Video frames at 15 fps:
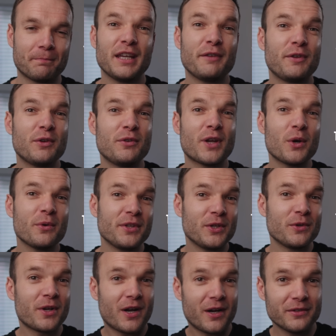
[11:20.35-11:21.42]
If you know that
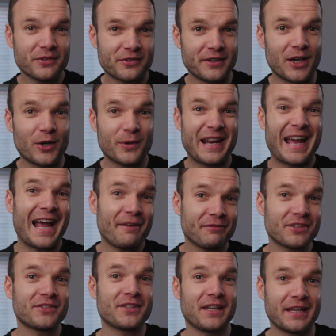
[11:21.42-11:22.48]
you can't sell and have
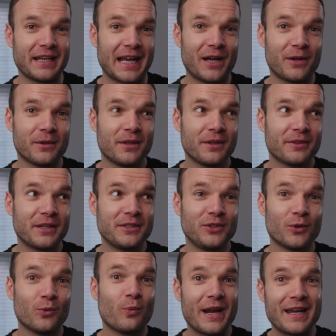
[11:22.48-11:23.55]
to stick it out, then
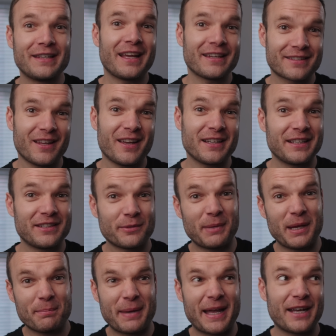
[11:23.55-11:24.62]
you're way less likely to
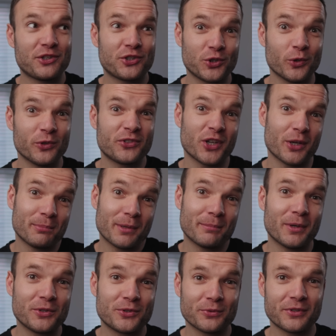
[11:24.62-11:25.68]
make bad short-term
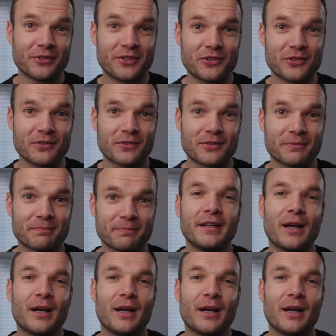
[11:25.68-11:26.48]
emotional decisions.